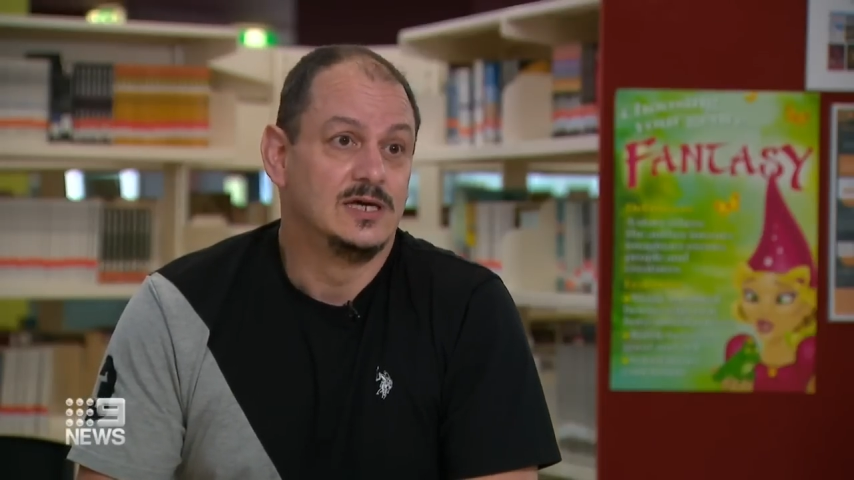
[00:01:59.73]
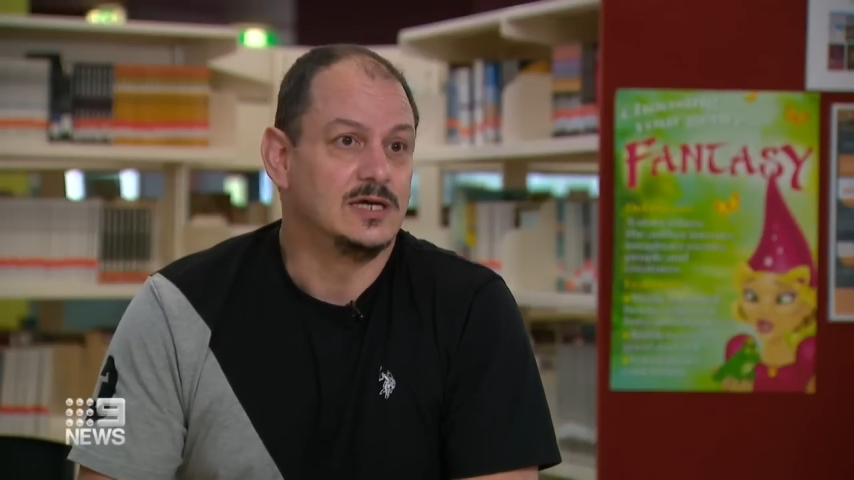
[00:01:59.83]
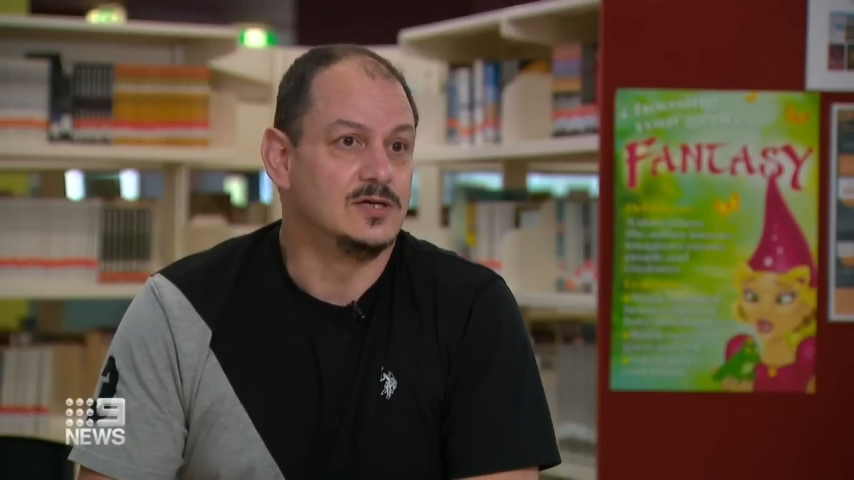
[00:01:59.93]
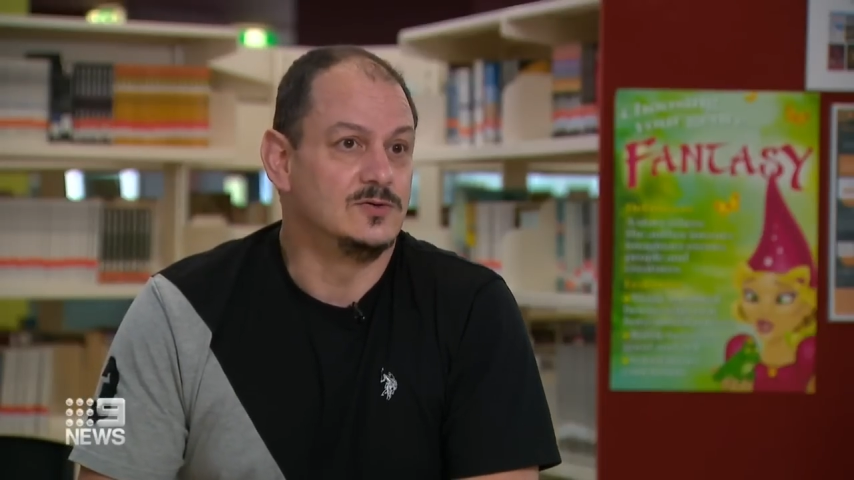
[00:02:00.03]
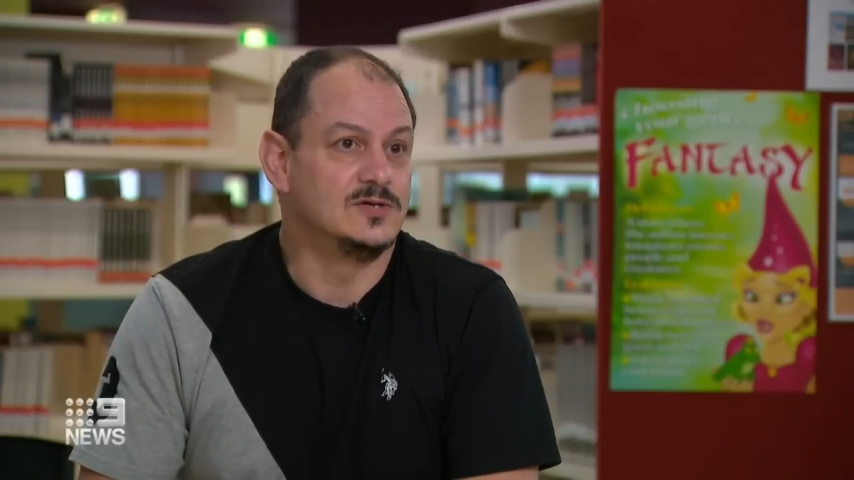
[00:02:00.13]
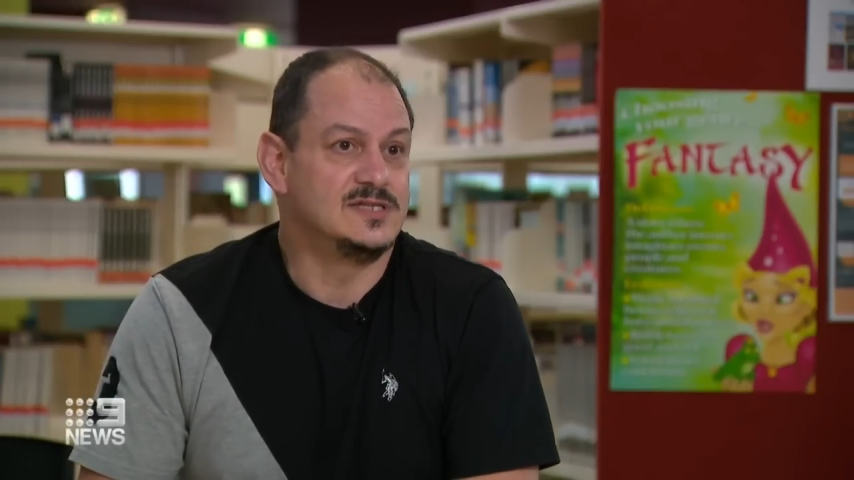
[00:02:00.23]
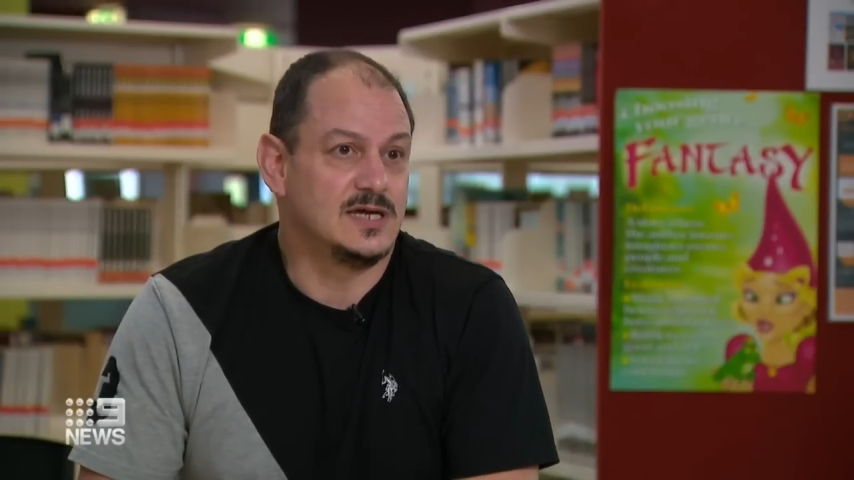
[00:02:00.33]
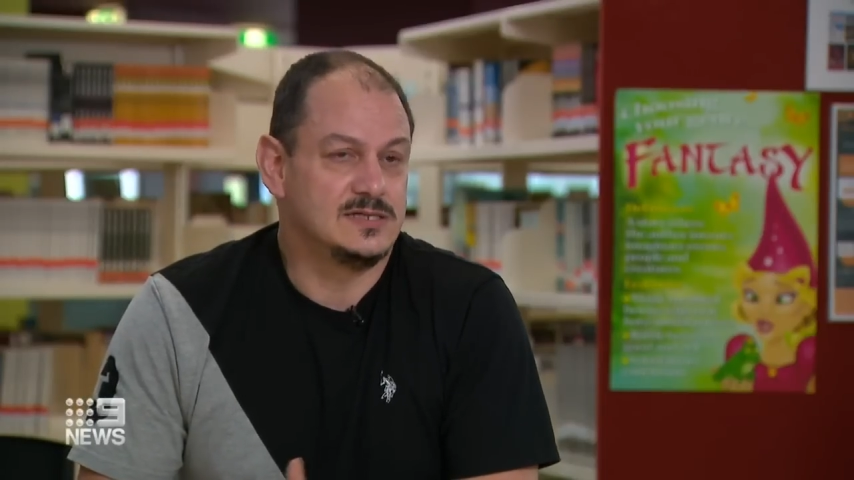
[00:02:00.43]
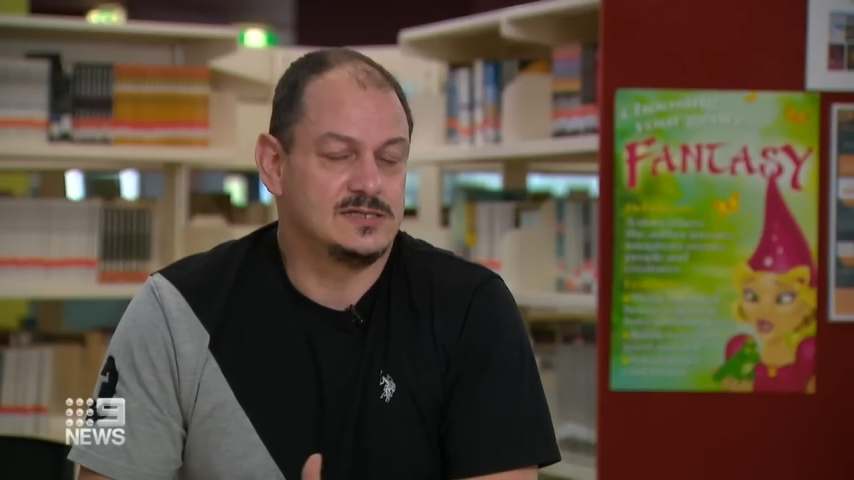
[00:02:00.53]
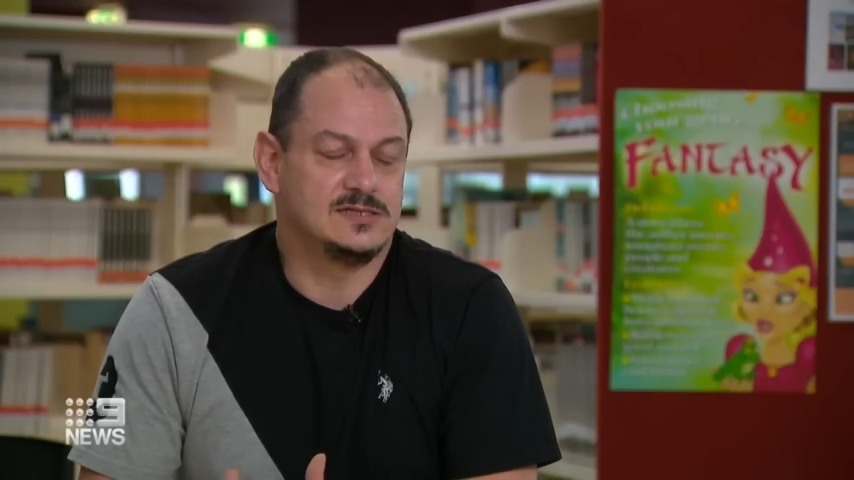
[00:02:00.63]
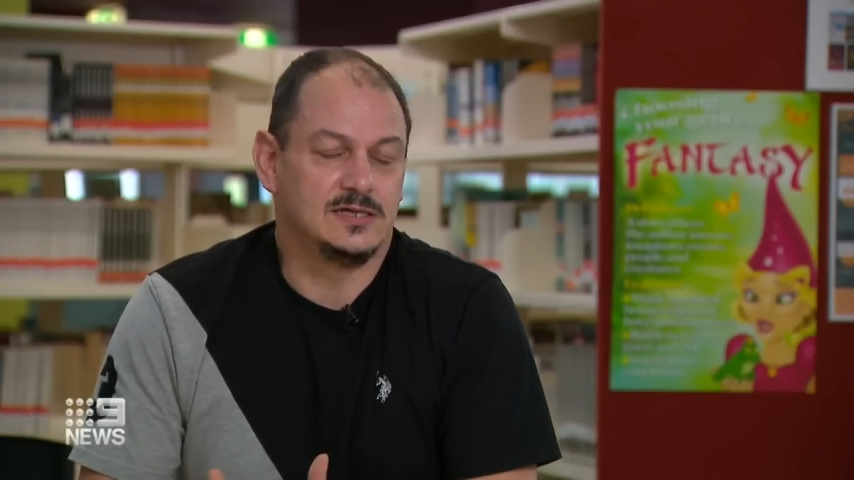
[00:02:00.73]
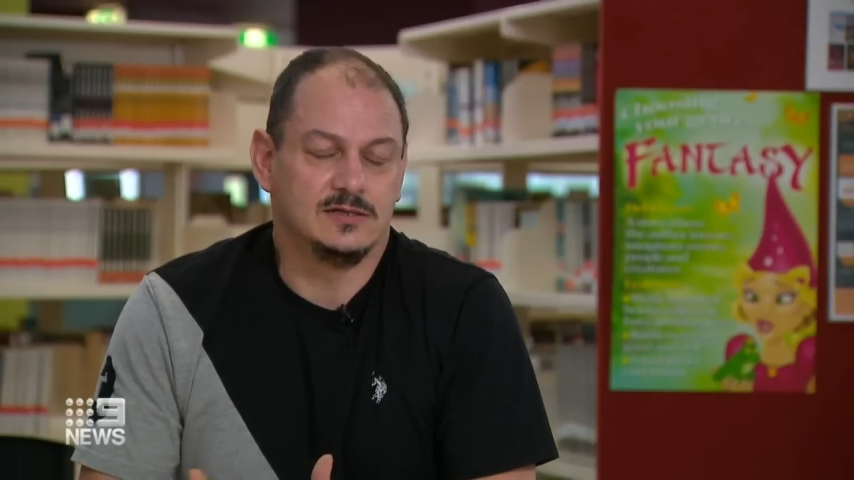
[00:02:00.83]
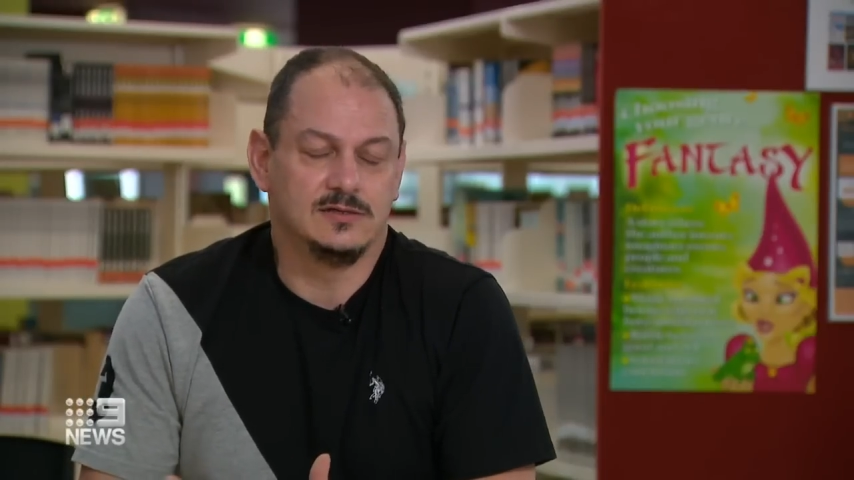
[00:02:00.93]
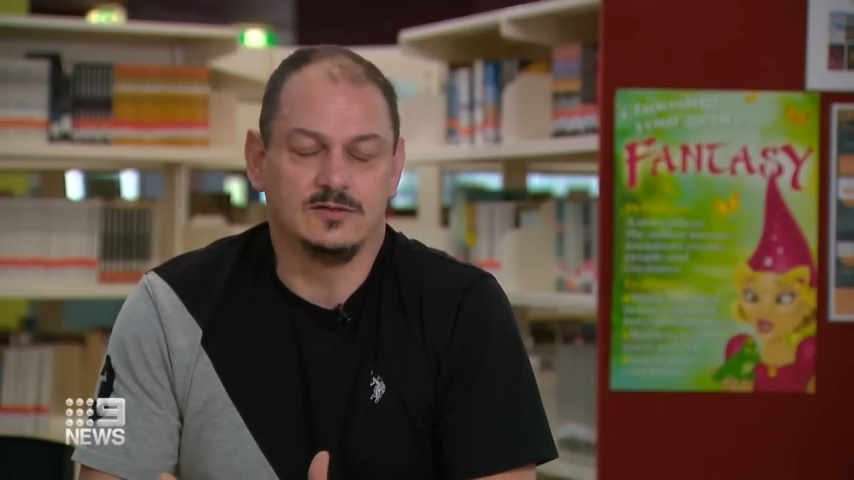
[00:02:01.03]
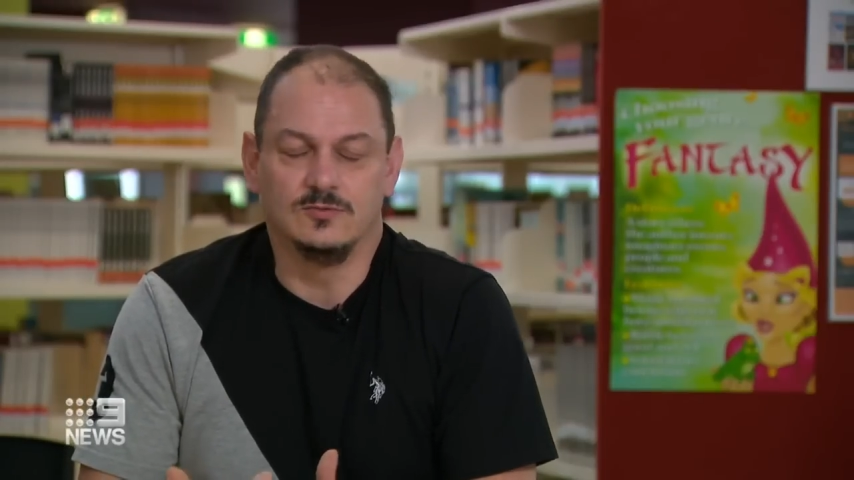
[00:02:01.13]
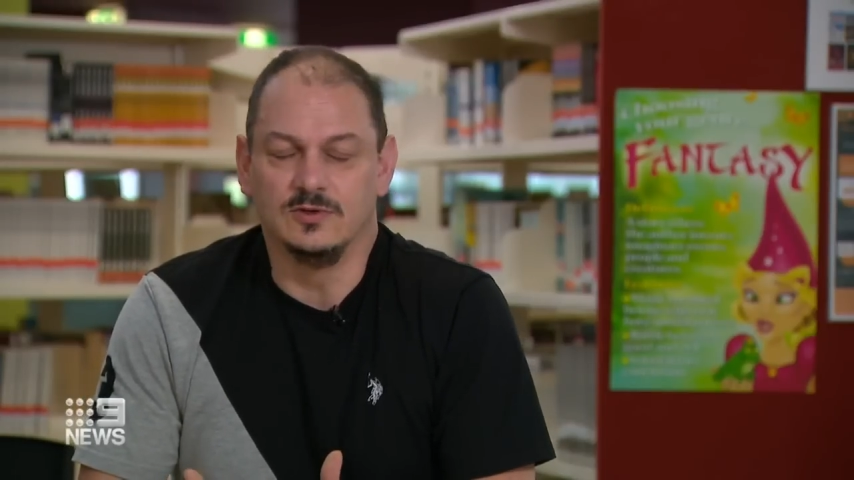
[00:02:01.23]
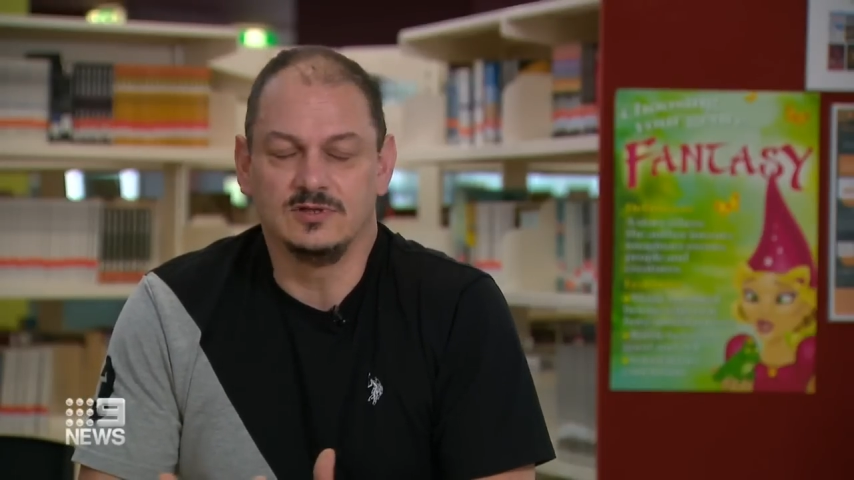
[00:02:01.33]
in order to ascertain that the